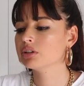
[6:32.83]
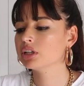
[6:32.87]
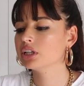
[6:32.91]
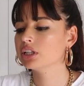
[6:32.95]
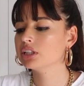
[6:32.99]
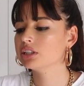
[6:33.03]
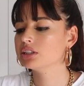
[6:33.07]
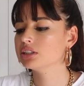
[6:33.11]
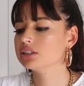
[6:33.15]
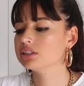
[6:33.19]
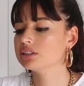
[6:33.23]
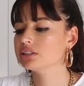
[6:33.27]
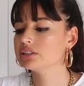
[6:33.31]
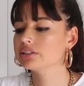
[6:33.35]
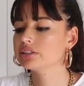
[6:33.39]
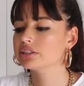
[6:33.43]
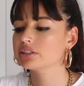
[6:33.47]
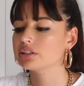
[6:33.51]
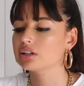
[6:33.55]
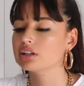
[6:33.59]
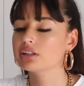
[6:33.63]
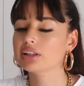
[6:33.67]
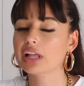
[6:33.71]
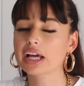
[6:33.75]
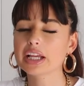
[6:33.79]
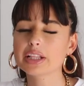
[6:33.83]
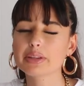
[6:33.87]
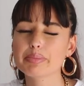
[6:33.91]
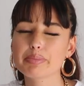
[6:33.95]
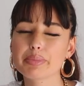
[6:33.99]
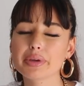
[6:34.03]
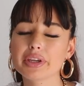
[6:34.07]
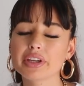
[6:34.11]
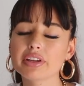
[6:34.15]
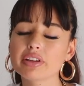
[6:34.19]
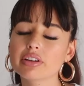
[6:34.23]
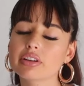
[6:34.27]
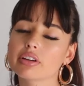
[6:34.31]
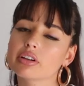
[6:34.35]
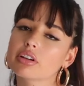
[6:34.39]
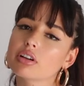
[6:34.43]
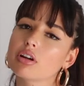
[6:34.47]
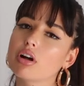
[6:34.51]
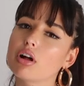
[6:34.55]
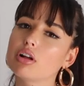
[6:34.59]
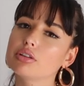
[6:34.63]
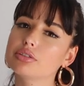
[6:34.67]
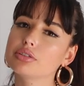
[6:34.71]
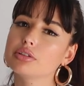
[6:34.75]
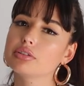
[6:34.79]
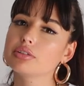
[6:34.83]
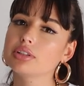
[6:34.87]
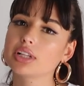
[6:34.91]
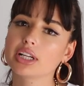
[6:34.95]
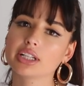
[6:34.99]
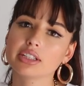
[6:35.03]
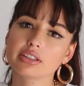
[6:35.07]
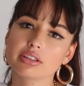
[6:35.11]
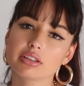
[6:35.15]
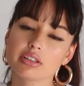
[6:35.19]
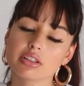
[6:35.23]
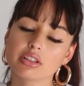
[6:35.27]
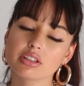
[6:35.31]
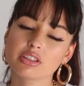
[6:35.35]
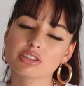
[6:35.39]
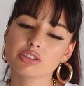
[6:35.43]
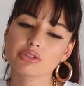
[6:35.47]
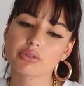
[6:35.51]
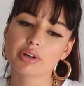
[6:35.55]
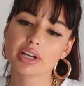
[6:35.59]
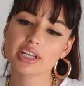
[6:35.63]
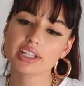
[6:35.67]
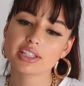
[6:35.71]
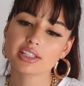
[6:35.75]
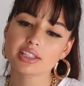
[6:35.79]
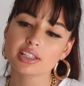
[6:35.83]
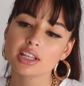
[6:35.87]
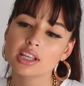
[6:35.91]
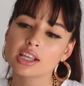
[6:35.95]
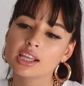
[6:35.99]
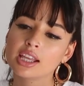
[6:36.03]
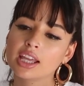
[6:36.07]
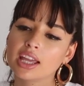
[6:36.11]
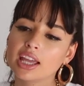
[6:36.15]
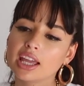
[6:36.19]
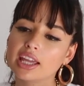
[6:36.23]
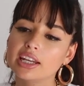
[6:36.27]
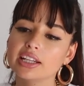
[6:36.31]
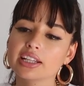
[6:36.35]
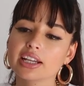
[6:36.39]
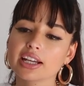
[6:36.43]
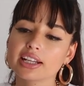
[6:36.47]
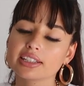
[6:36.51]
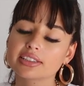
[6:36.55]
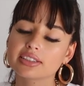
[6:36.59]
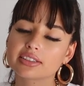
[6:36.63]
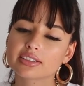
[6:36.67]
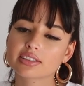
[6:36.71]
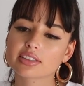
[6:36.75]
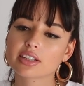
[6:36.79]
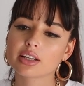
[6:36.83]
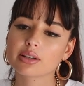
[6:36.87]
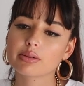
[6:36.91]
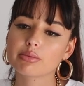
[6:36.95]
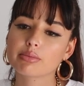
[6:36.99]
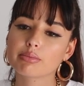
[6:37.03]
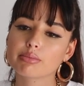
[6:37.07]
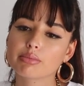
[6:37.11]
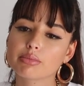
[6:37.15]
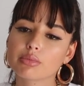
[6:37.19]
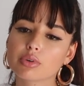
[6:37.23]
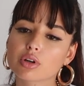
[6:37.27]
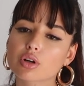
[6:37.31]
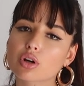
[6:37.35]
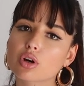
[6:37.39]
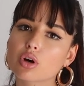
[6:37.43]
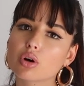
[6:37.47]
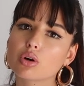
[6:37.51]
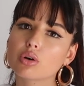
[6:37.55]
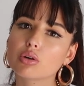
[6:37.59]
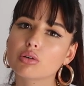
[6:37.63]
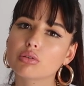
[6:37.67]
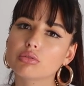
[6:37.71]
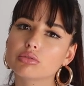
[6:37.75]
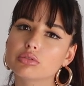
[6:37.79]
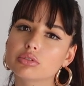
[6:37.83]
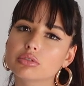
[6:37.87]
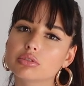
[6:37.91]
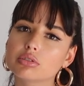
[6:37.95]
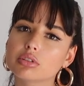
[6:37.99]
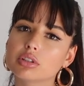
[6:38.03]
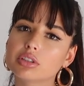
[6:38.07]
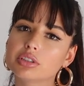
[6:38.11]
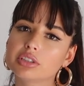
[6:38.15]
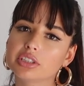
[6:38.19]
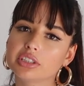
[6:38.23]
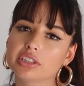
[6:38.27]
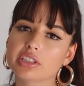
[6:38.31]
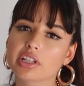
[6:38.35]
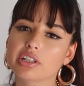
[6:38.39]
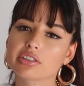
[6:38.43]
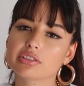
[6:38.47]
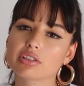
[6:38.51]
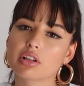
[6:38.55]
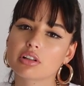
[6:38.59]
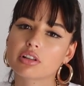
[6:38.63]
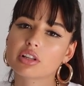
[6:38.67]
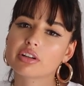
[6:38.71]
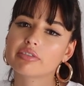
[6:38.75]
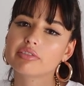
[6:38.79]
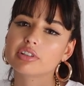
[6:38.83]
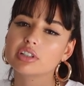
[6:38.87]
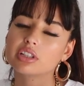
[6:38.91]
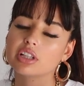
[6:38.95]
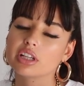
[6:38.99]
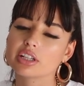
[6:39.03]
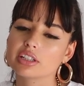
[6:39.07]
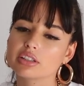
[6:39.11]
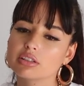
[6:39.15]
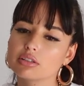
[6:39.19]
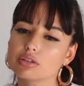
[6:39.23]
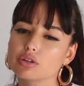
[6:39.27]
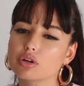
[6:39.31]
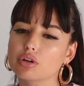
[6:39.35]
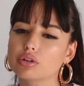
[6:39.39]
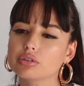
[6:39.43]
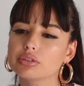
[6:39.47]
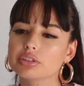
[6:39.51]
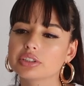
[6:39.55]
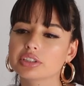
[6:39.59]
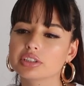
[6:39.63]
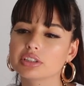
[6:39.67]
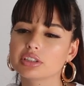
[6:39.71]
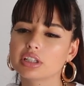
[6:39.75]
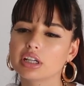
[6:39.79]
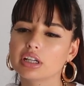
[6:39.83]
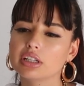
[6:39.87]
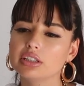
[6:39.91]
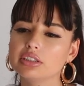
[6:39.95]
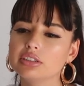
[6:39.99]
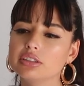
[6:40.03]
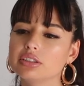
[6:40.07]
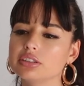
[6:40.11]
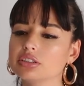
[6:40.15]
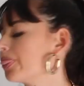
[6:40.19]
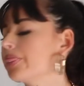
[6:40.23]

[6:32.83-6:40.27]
And this is a light pink, also like the dress, and it has some gold details all over, like gold studs.